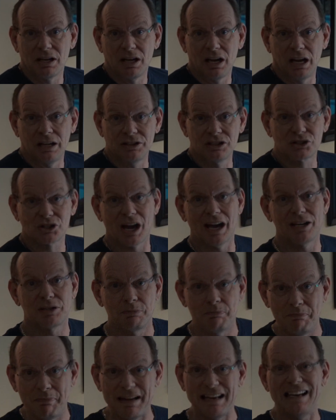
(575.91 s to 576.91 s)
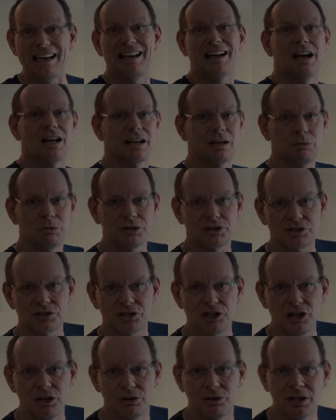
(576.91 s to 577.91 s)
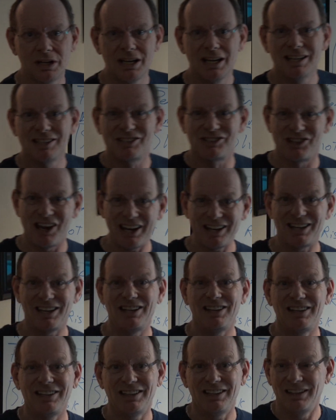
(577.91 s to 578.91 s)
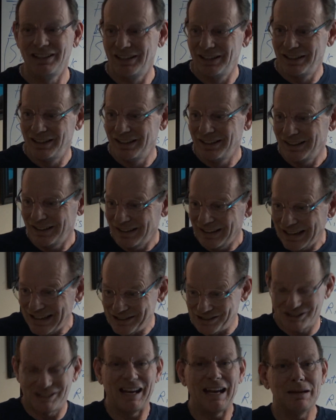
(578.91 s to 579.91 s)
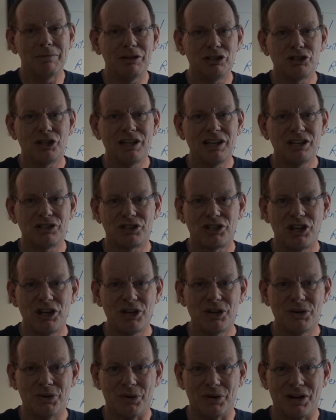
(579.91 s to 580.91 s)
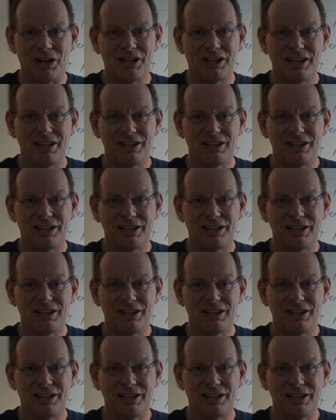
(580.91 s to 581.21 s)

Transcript: And this guy's beating on it with his cue. Second, it's damaging his cue.